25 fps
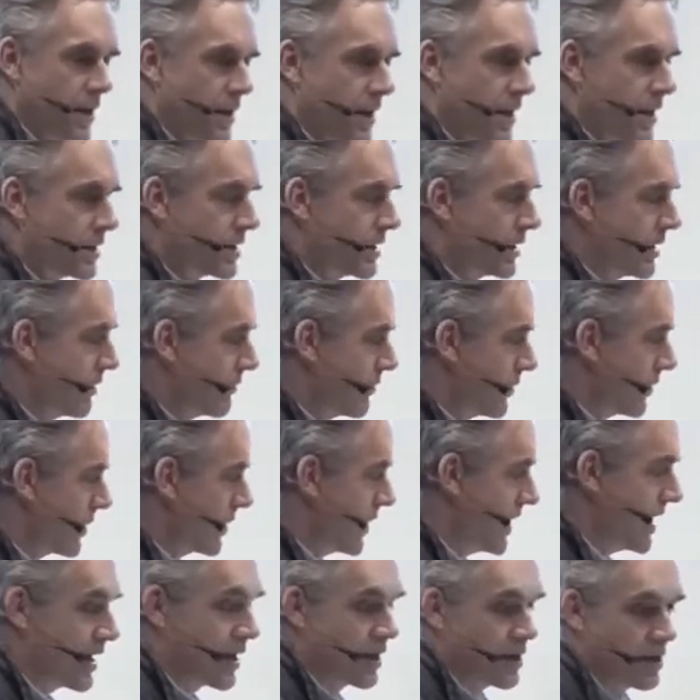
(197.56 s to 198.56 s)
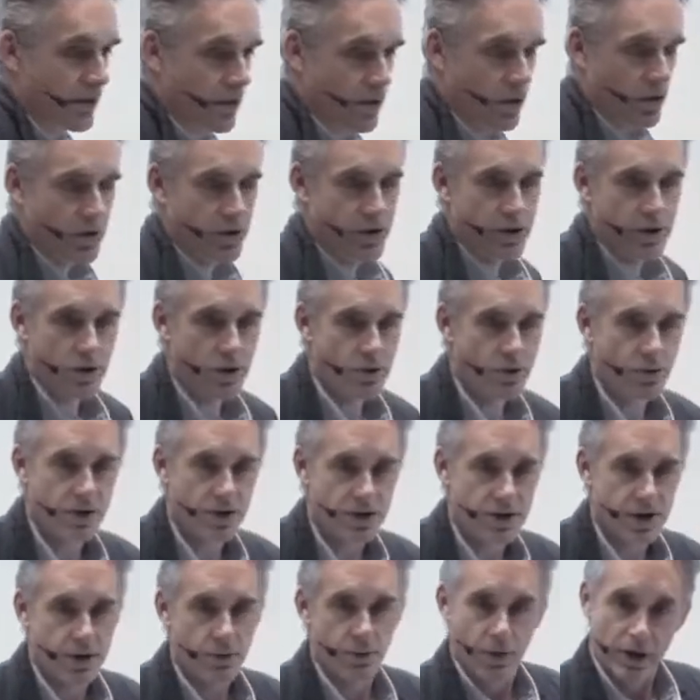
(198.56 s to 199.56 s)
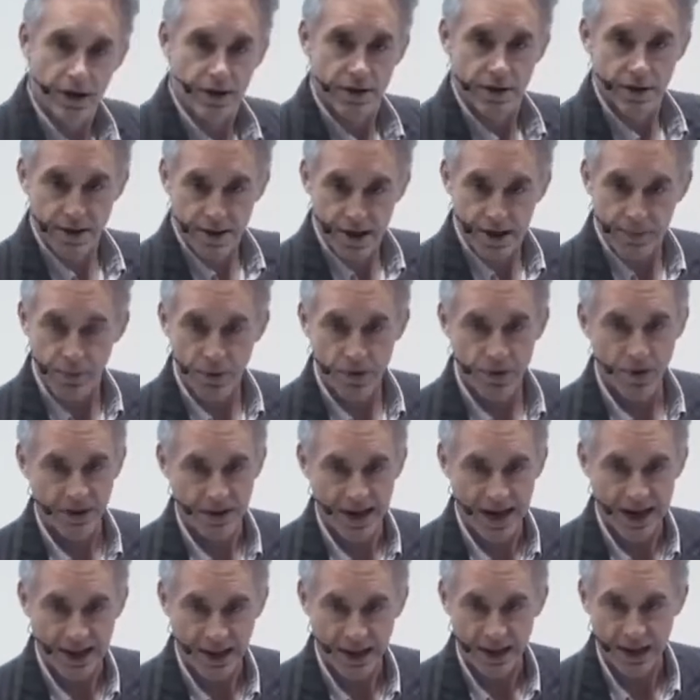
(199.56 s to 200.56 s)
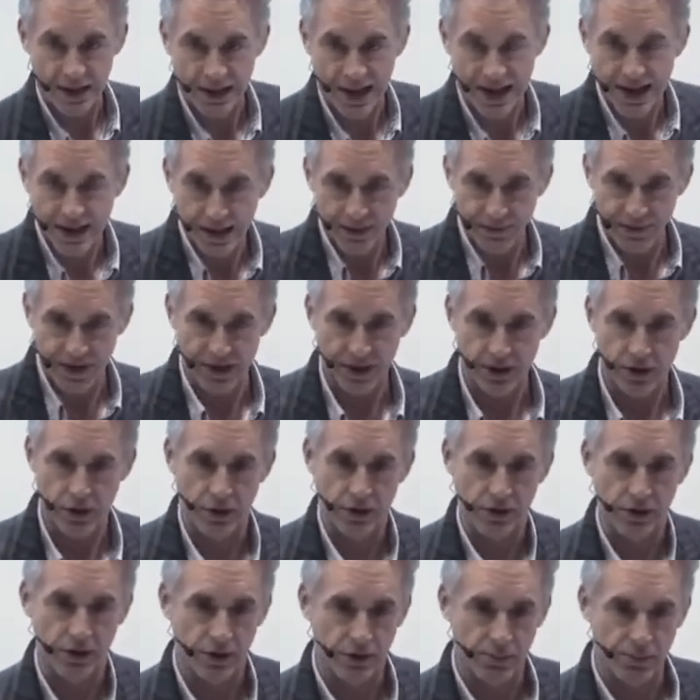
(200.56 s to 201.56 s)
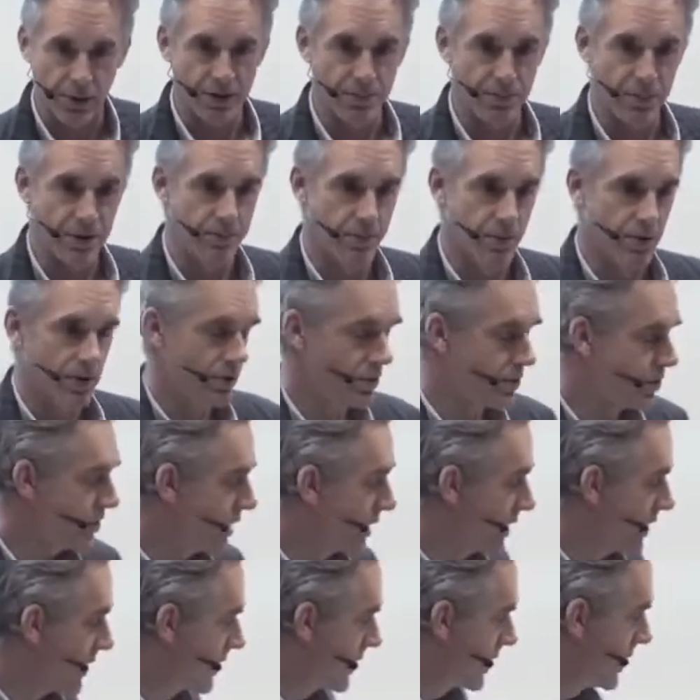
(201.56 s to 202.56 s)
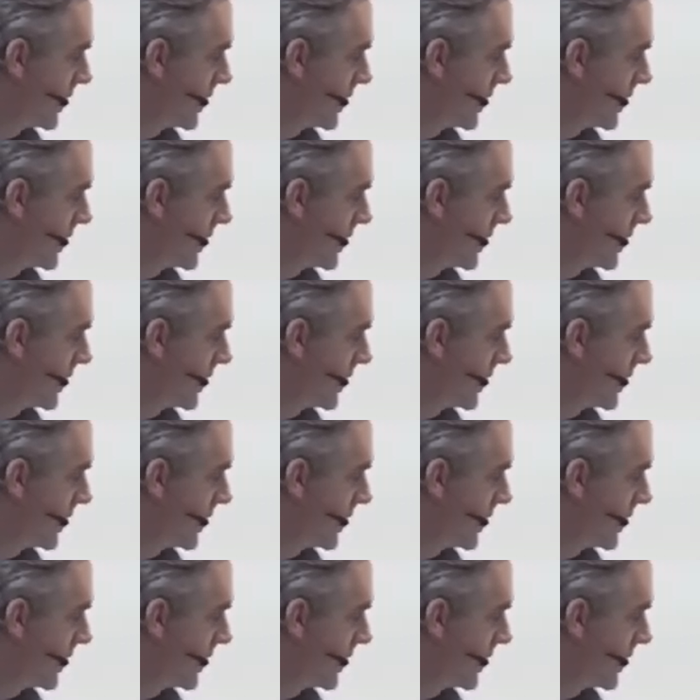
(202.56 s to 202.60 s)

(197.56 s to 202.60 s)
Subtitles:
It's a different thing, and of course Jung would say, well, it's deeper than that. The collective unconscious might be producing it.